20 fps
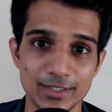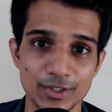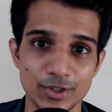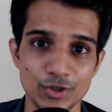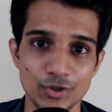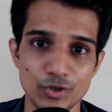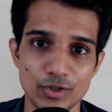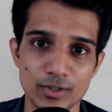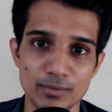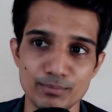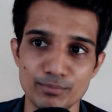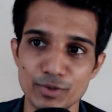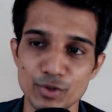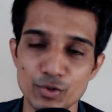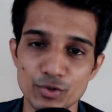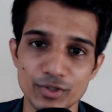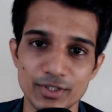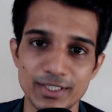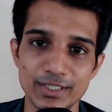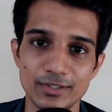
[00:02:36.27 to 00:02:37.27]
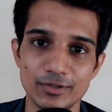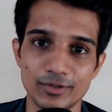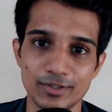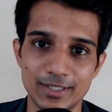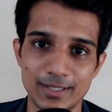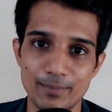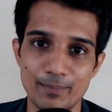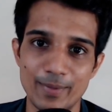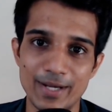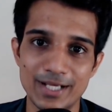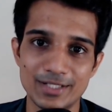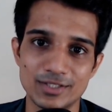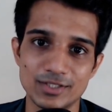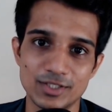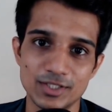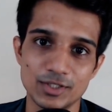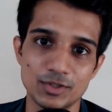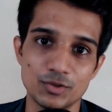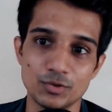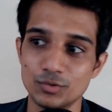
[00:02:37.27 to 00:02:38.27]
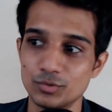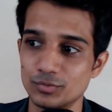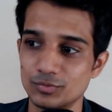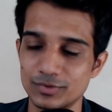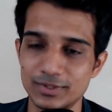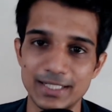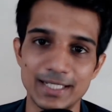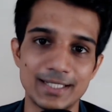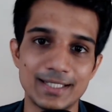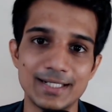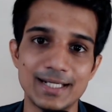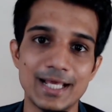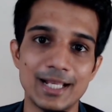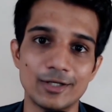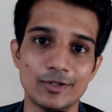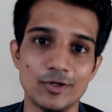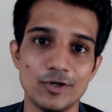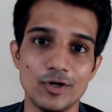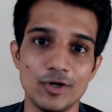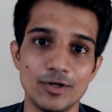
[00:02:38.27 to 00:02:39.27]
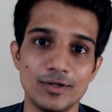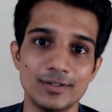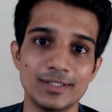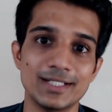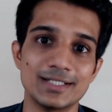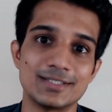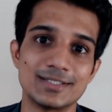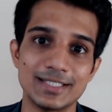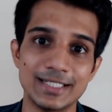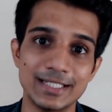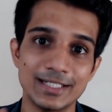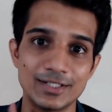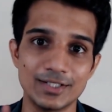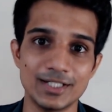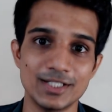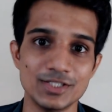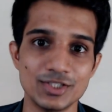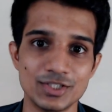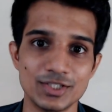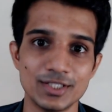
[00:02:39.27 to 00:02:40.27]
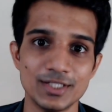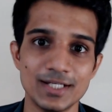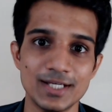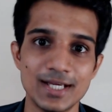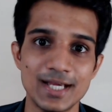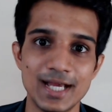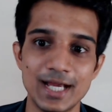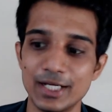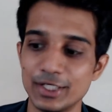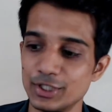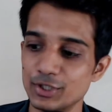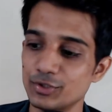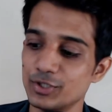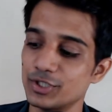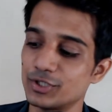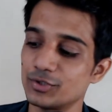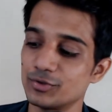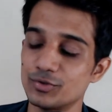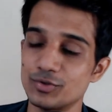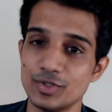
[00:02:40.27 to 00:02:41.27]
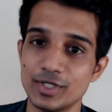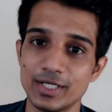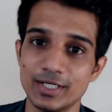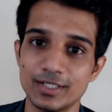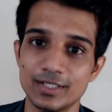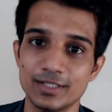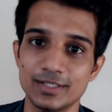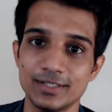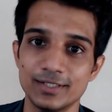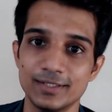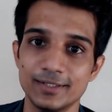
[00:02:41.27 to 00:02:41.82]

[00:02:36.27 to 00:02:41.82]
your immunity or capacity to take in alcohol gets increased, and you need to drink